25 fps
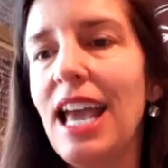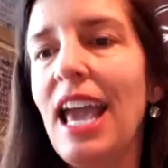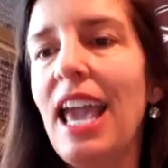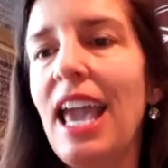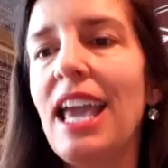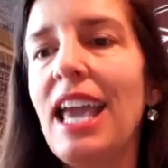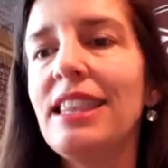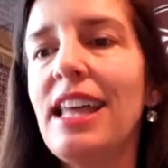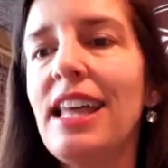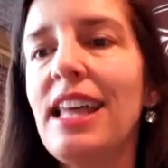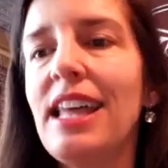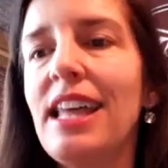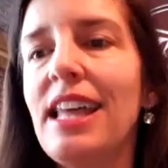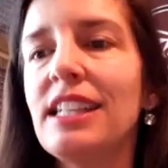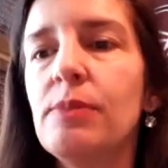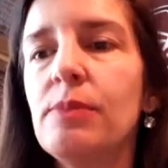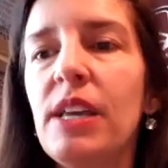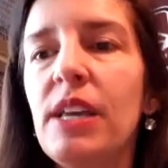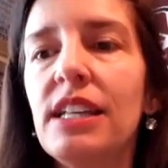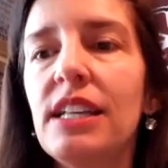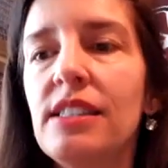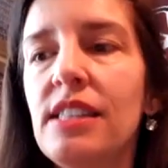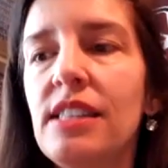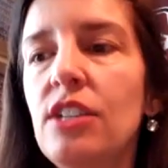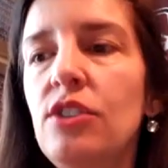And that's
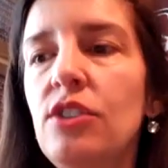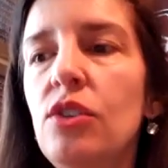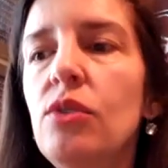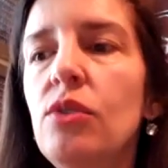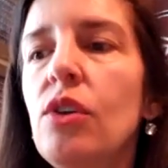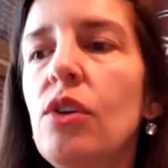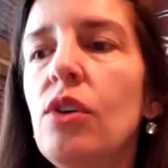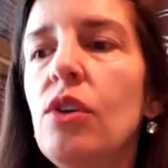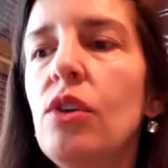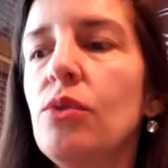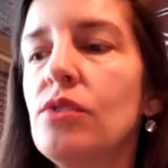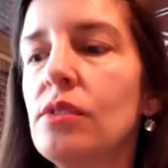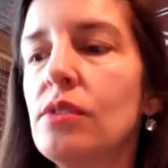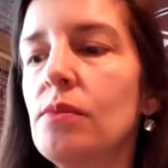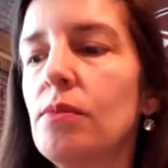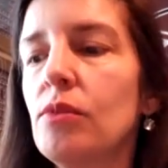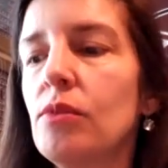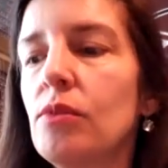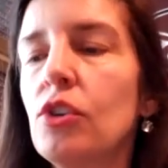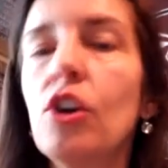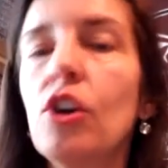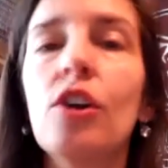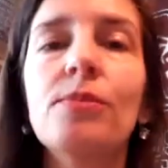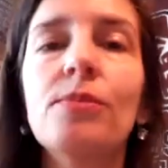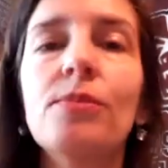because they do those
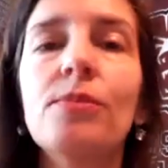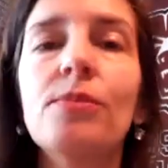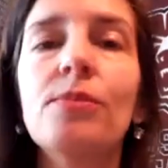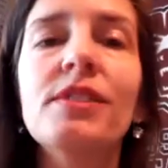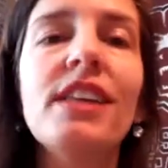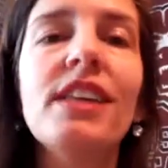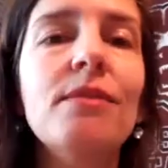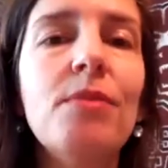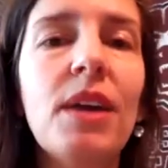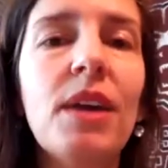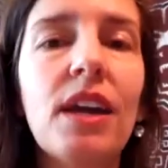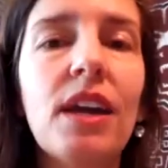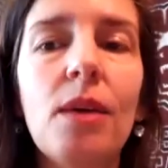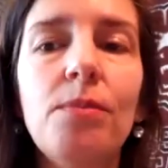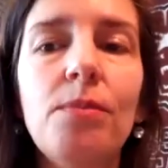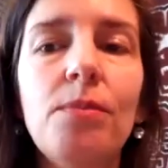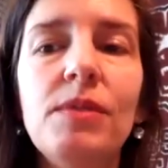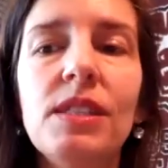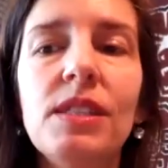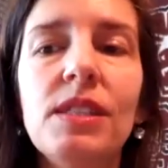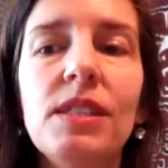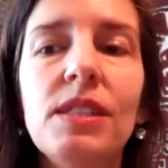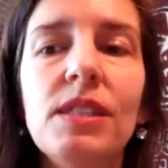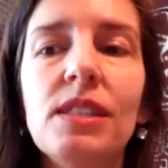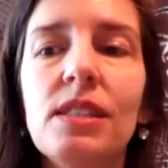curbside
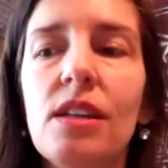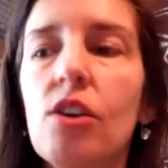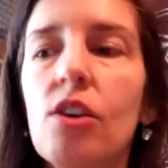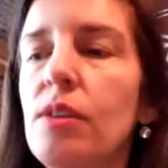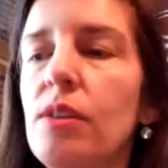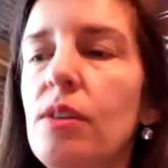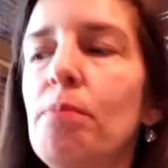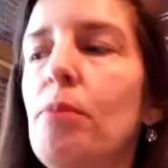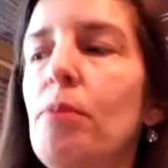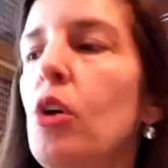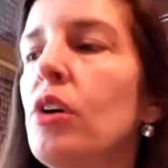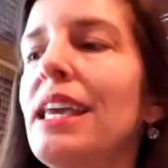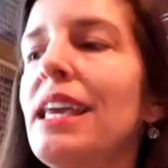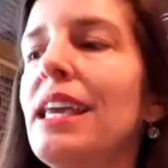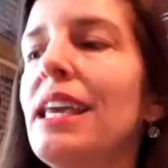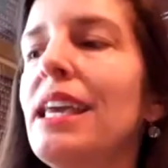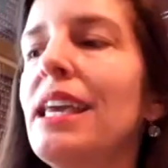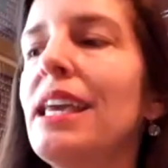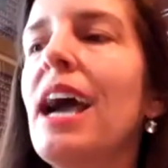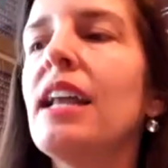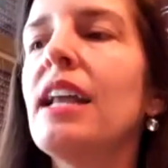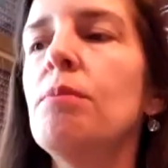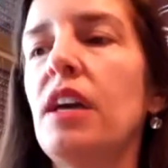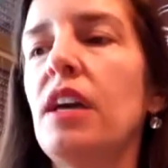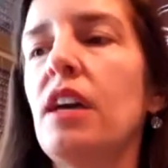pickups or the bulky
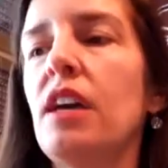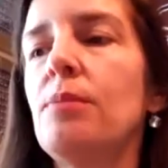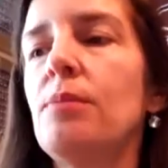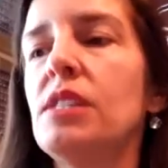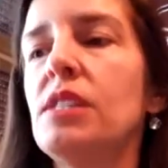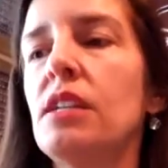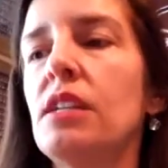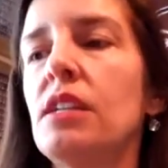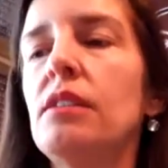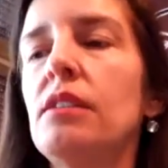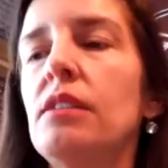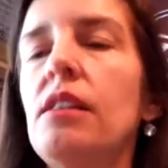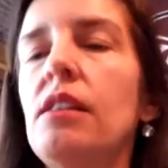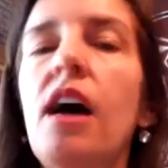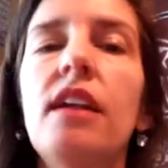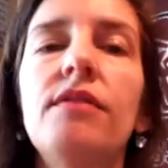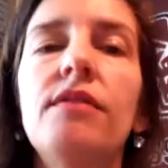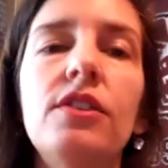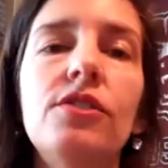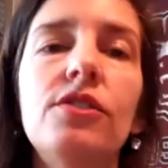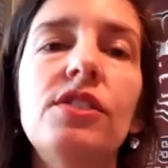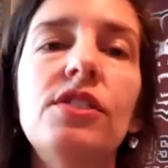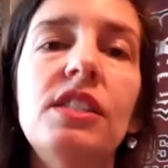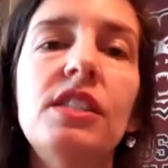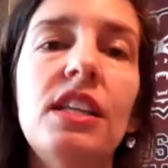item pickups in a lot of
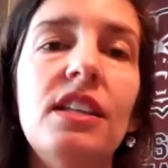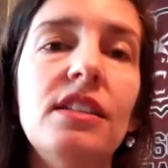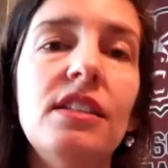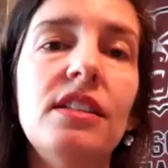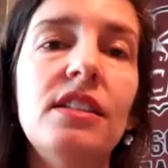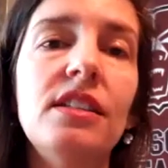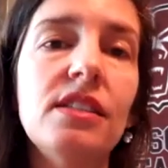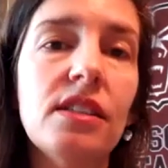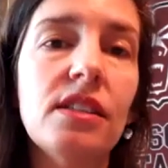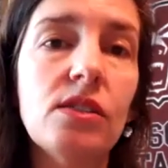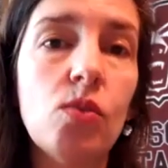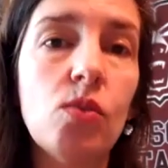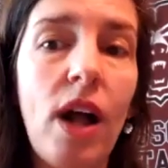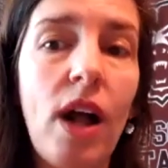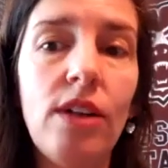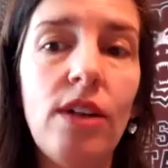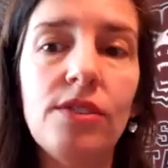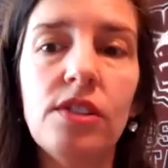other cities as well.